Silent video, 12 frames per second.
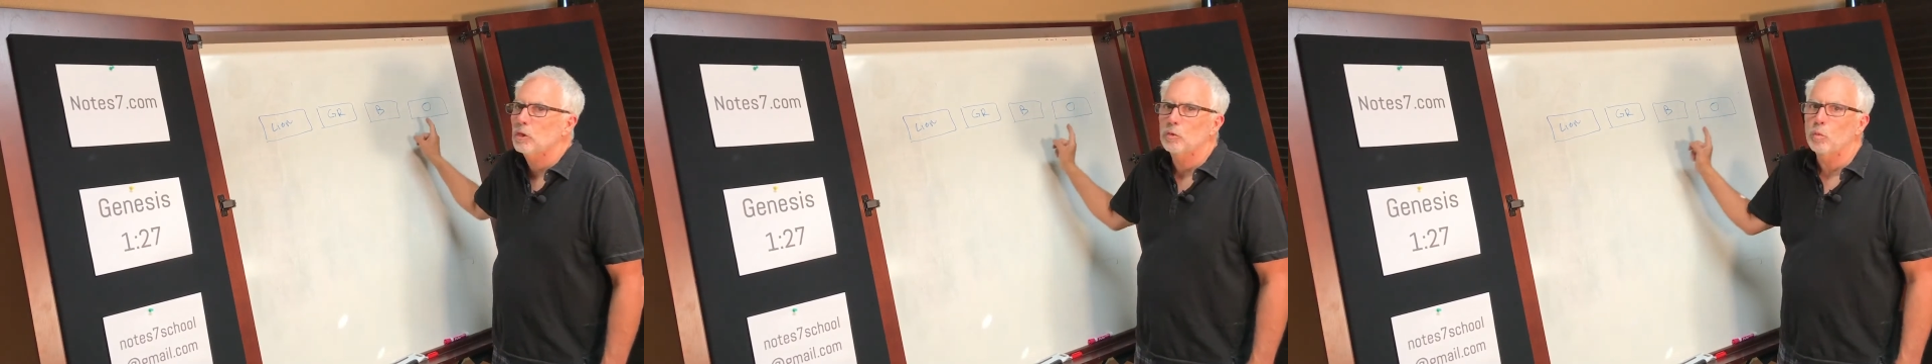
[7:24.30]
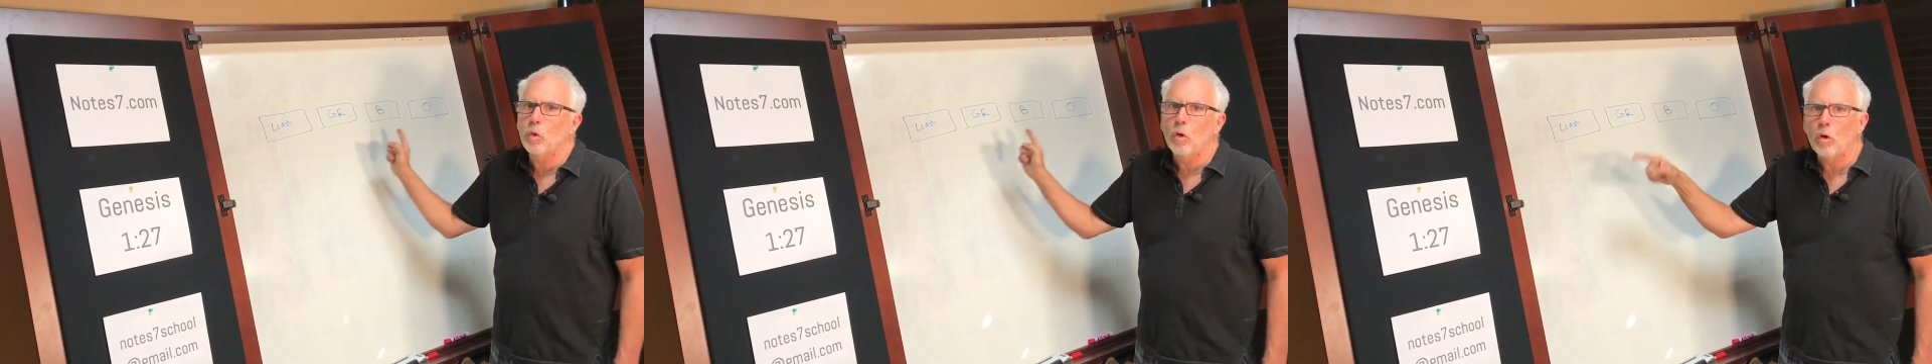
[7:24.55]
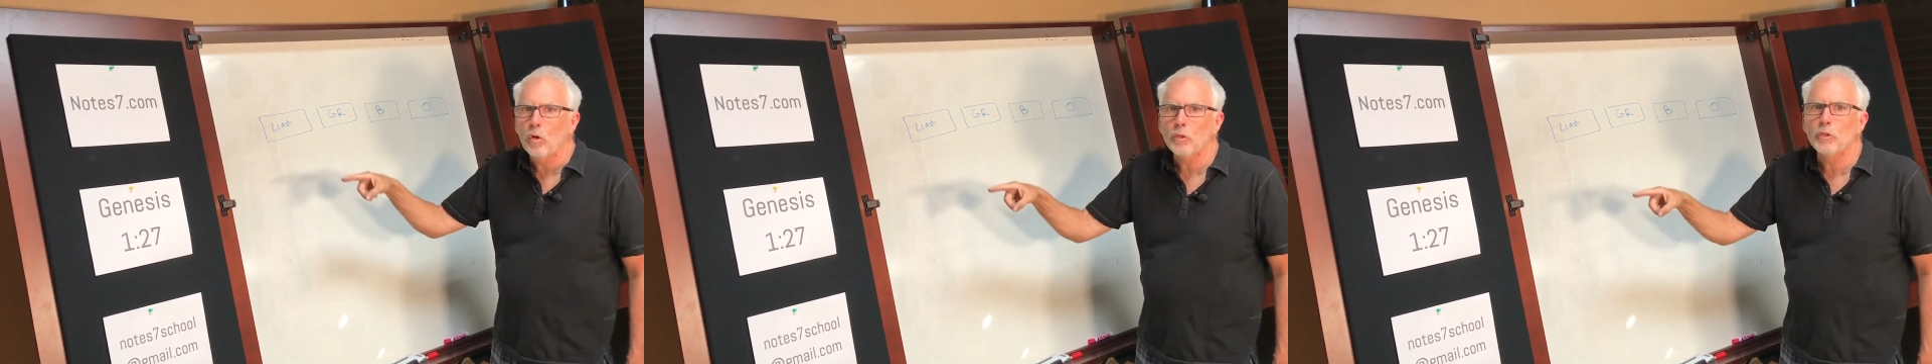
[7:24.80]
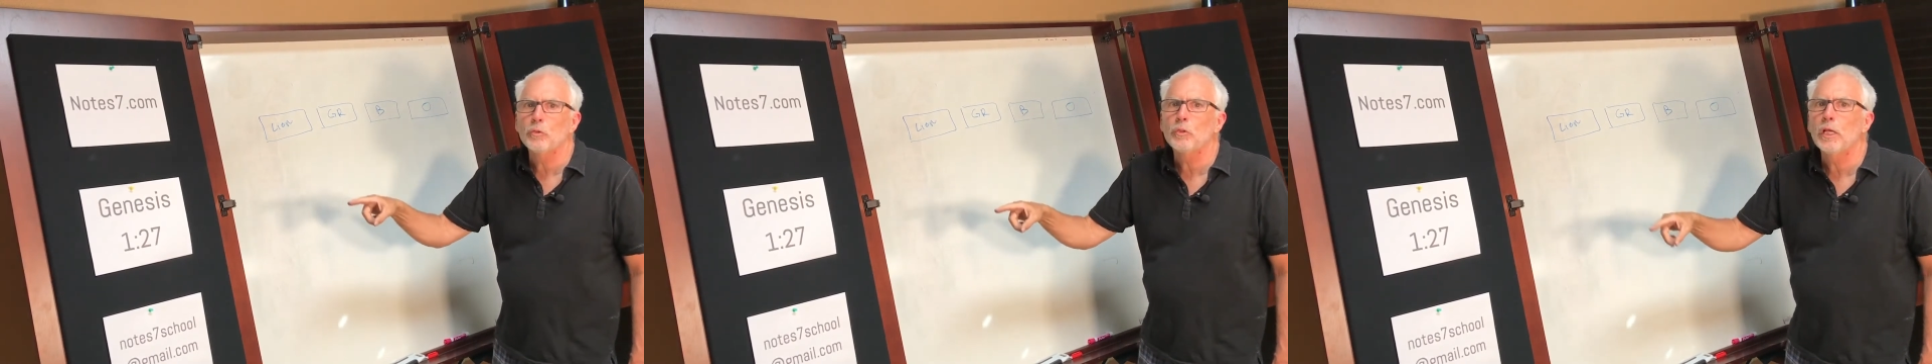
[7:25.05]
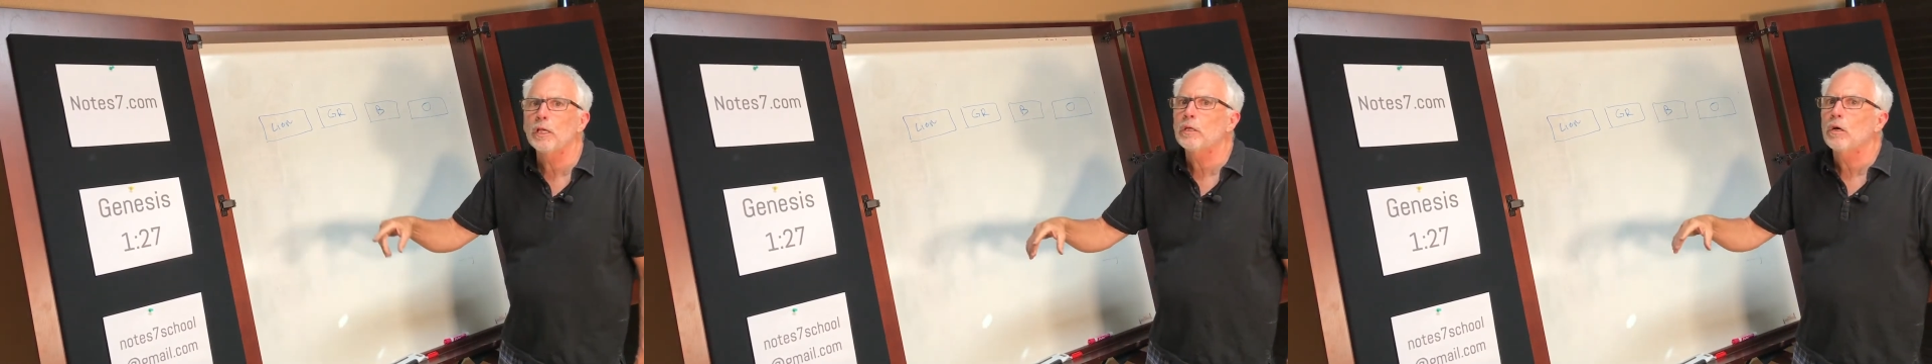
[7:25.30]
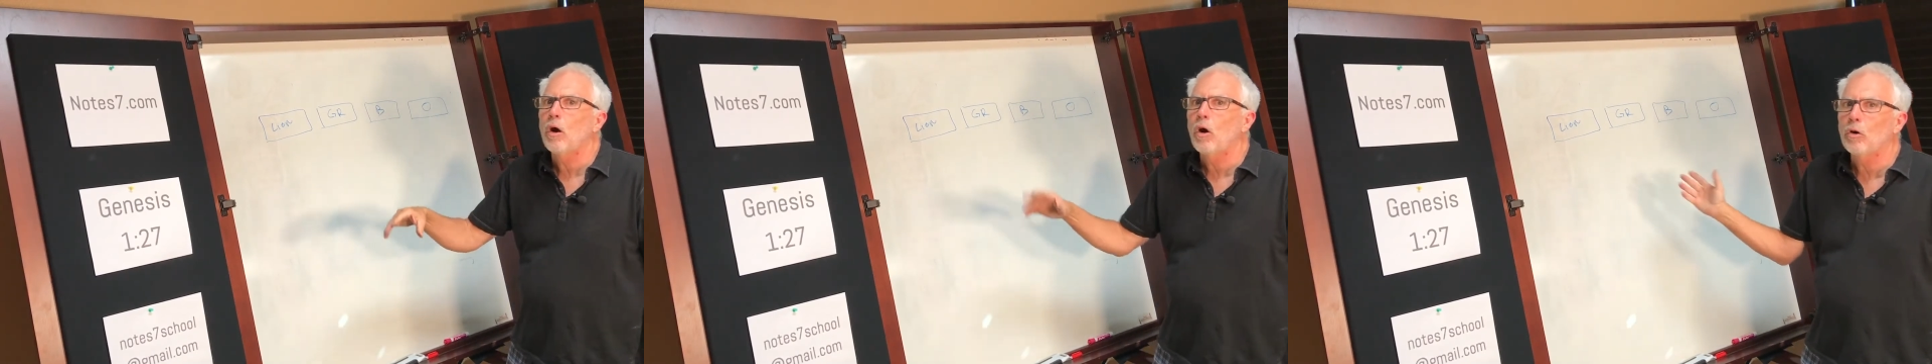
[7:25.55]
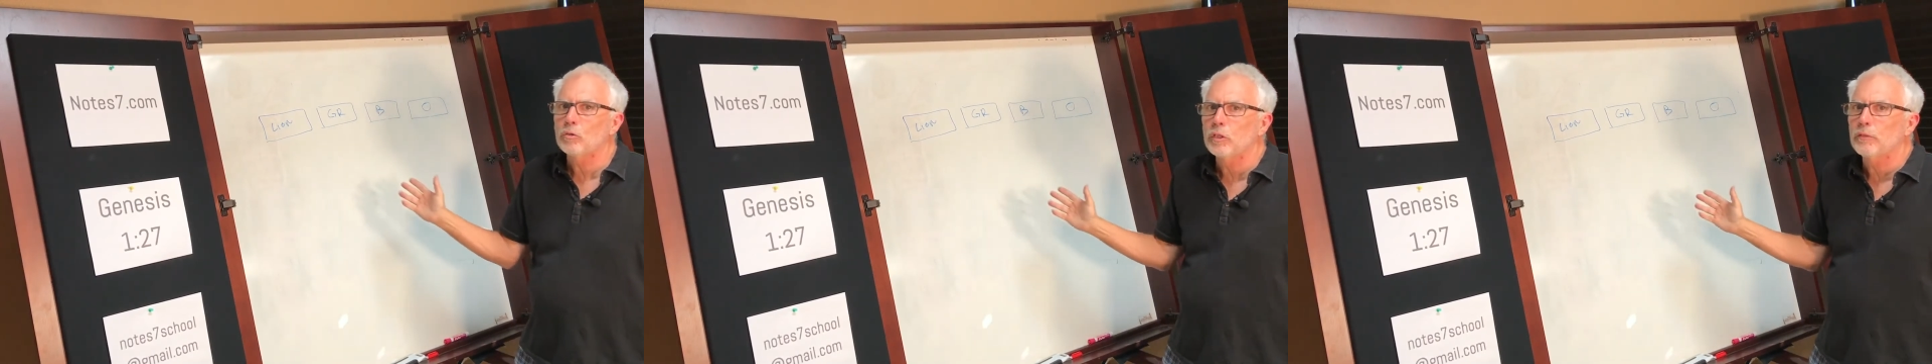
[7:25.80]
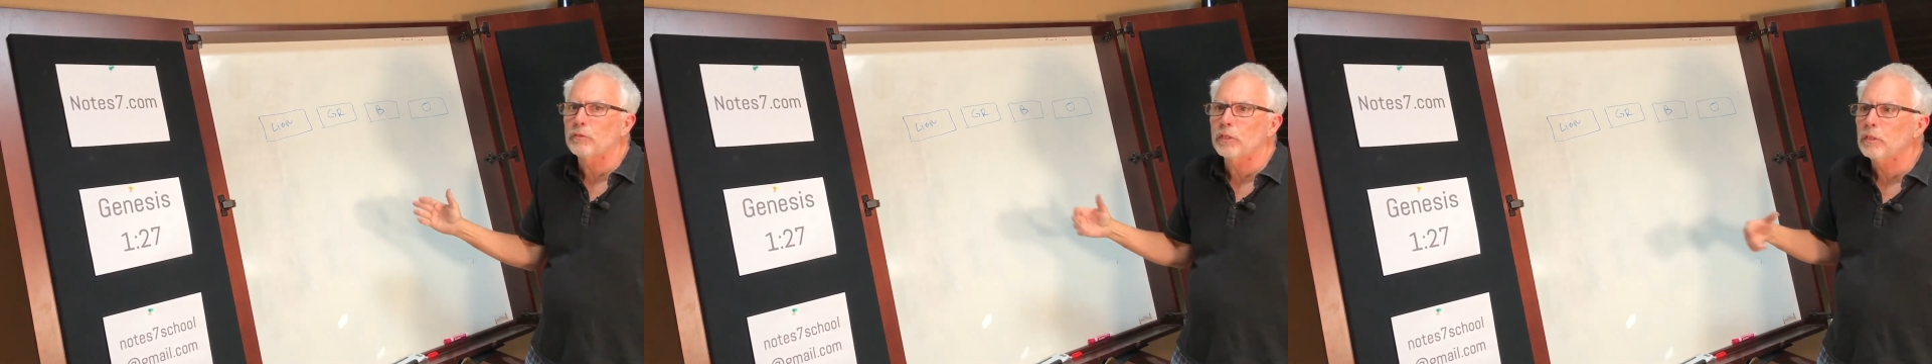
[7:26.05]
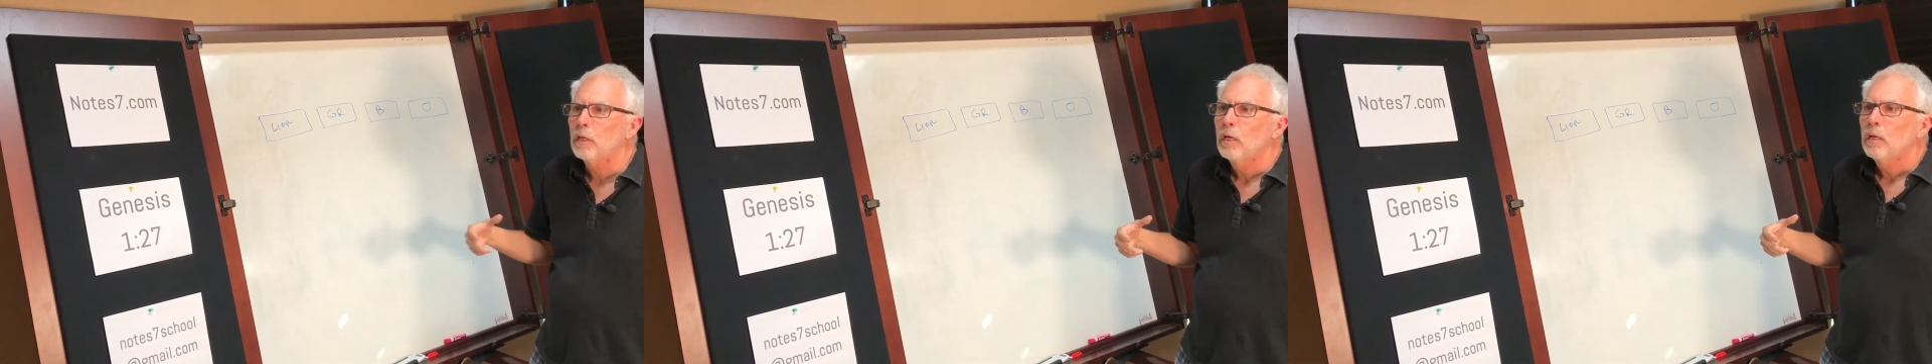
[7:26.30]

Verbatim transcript: because we're all unique, all different.